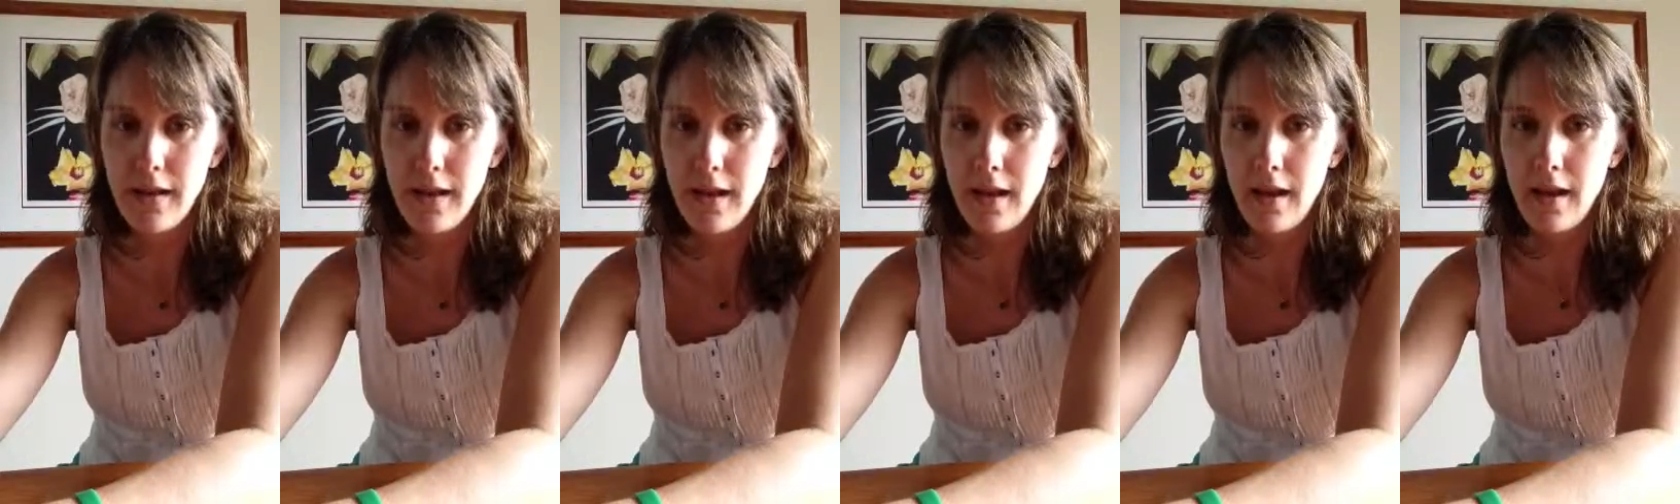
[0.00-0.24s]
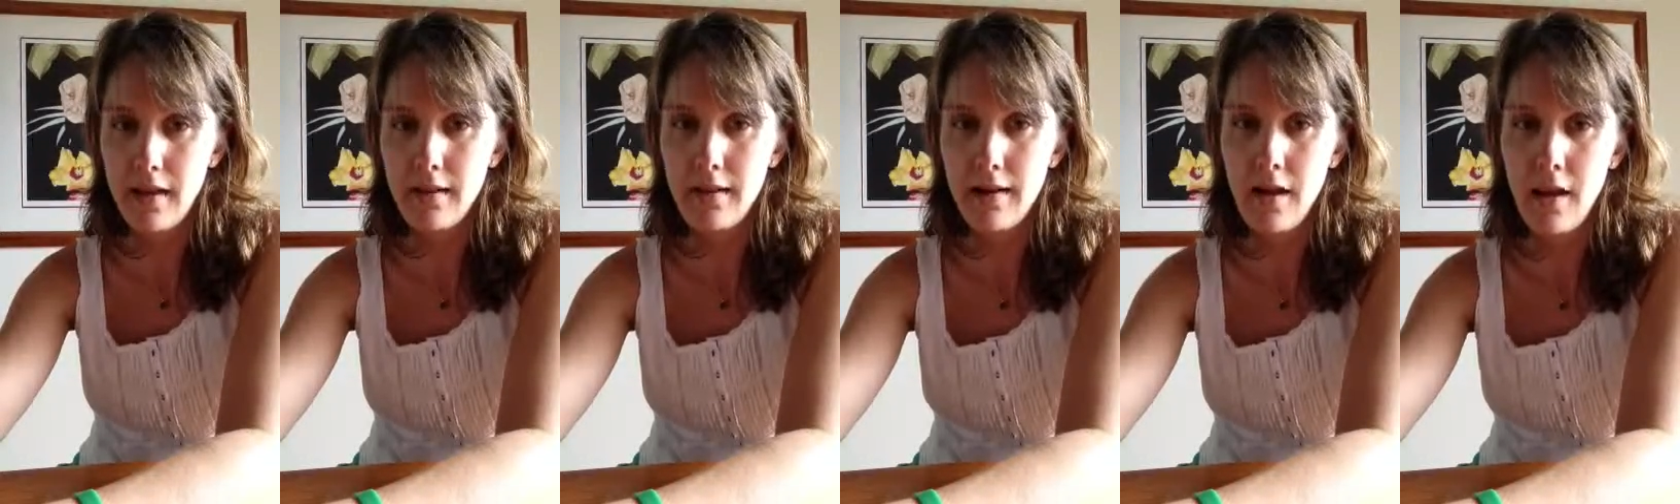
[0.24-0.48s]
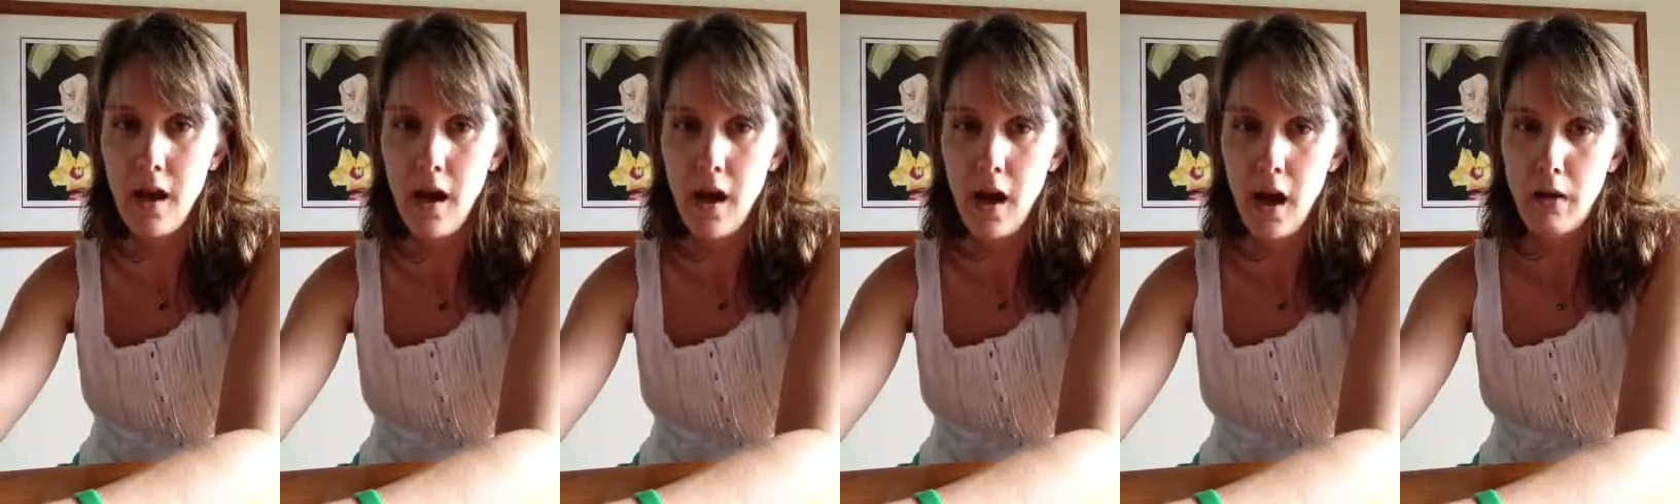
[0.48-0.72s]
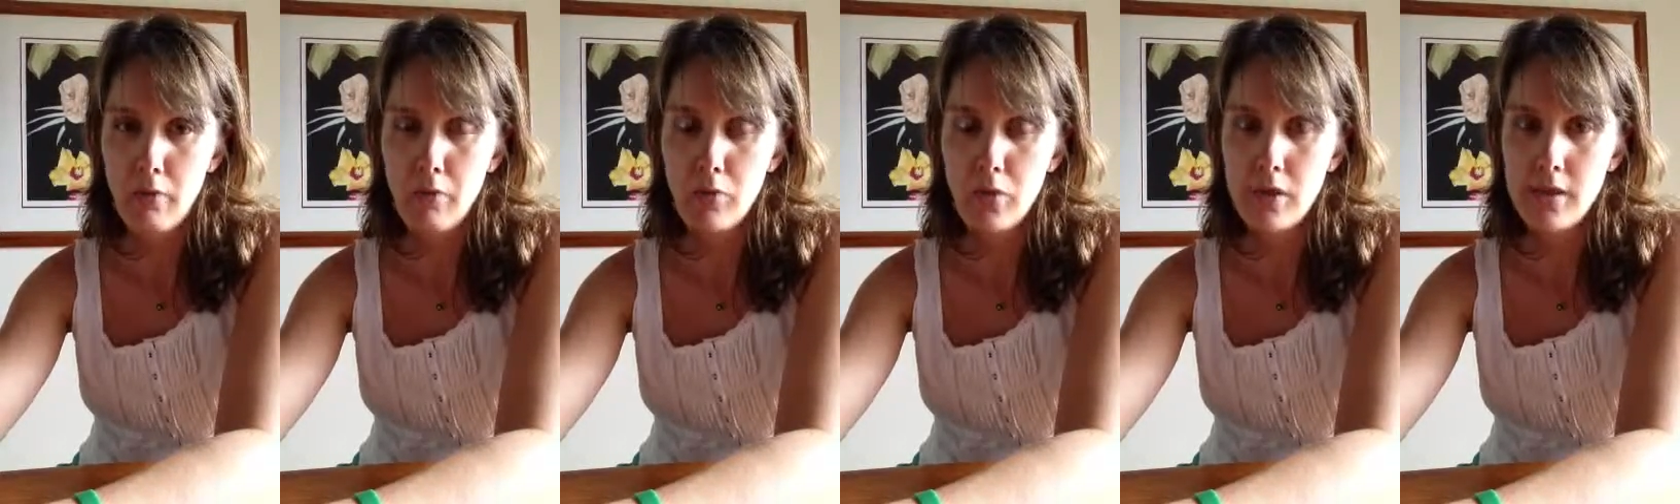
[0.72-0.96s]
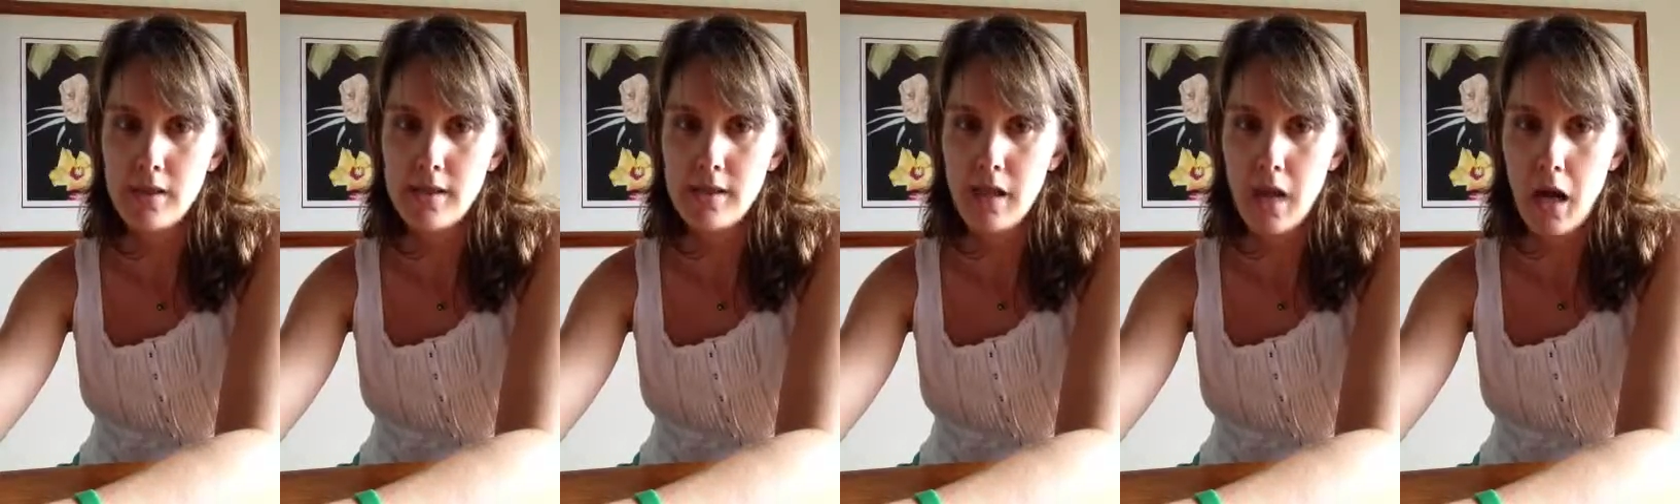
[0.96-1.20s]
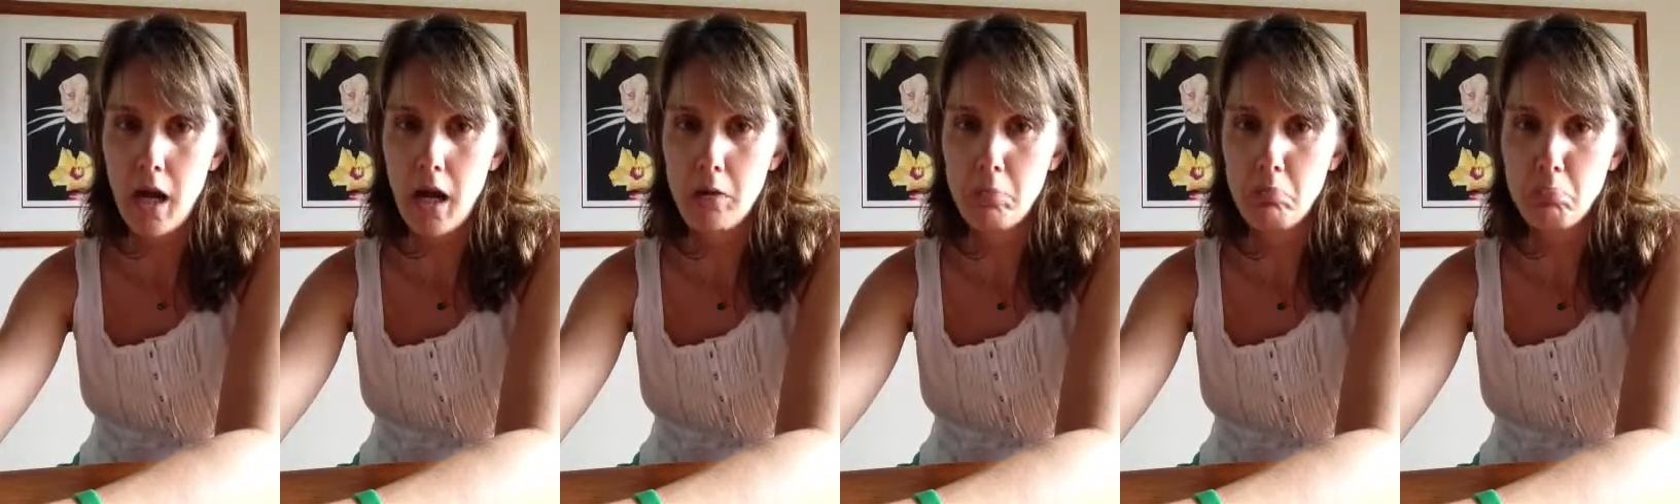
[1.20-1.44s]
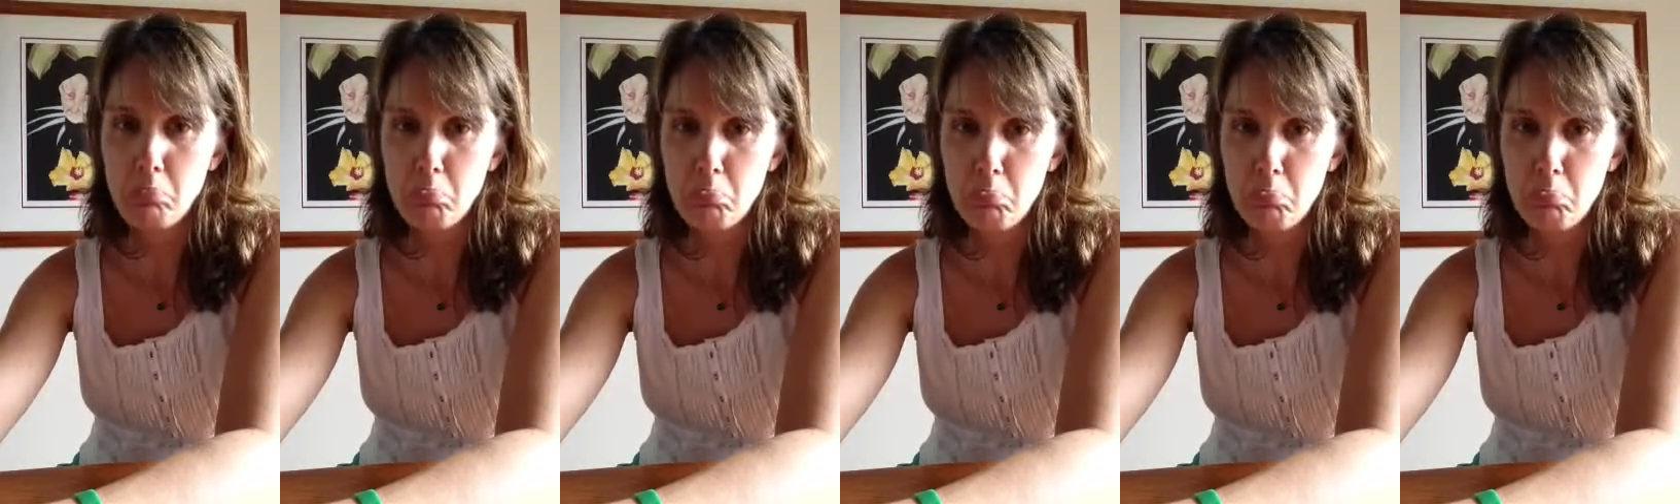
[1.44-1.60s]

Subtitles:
and I'm really sad